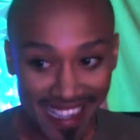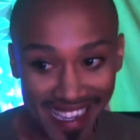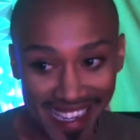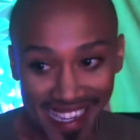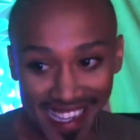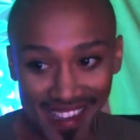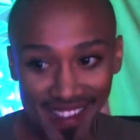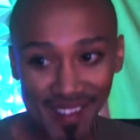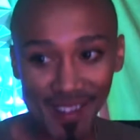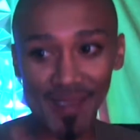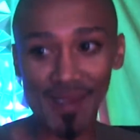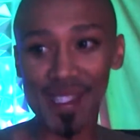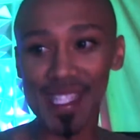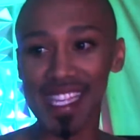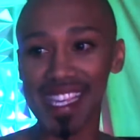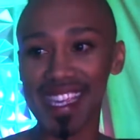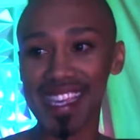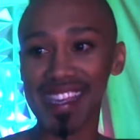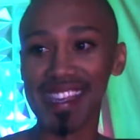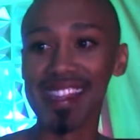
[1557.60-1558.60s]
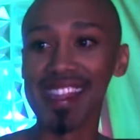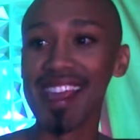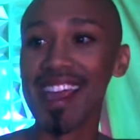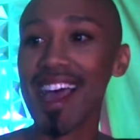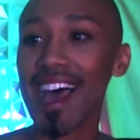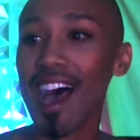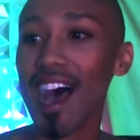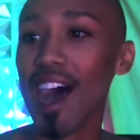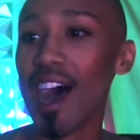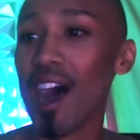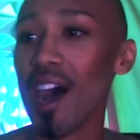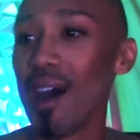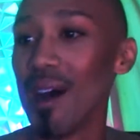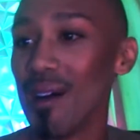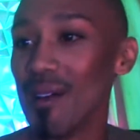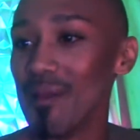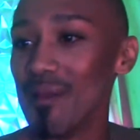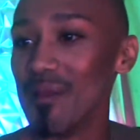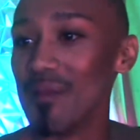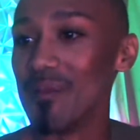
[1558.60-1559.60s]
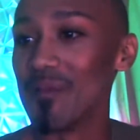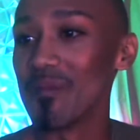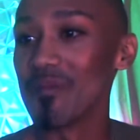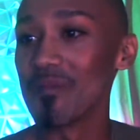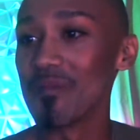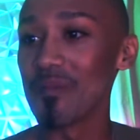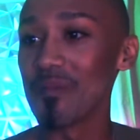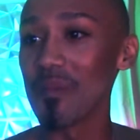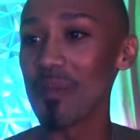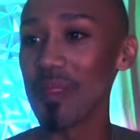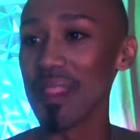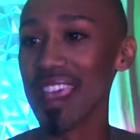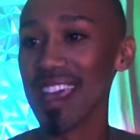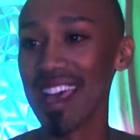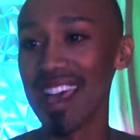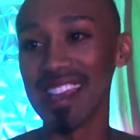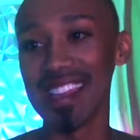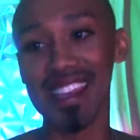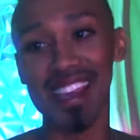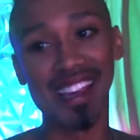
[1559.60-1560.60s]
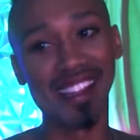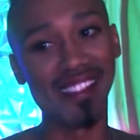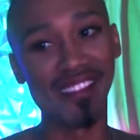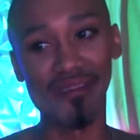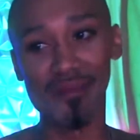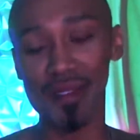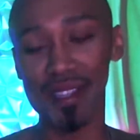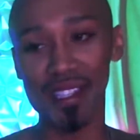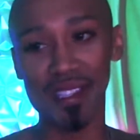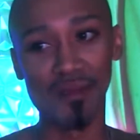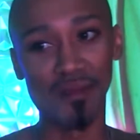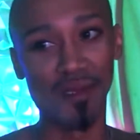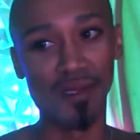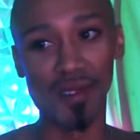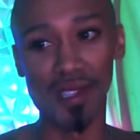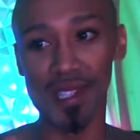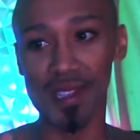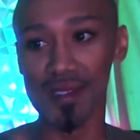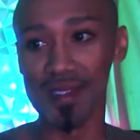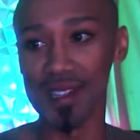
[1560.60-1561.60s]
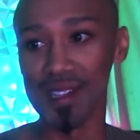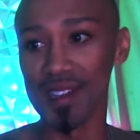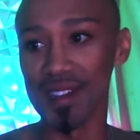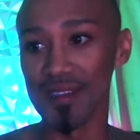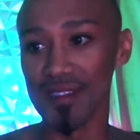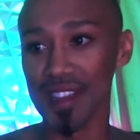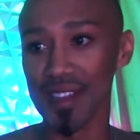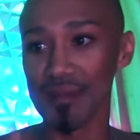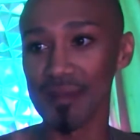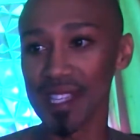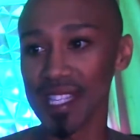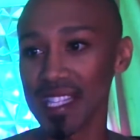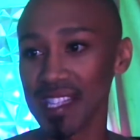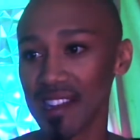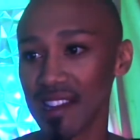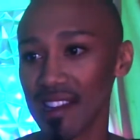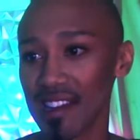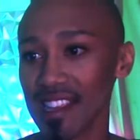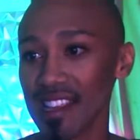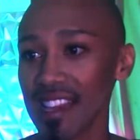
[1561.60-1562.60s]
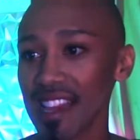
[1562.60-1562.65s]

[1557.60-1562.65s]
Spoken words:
You know what I'm saying? Um, yeah, I love pizza rolls. Lord, don't even get me started.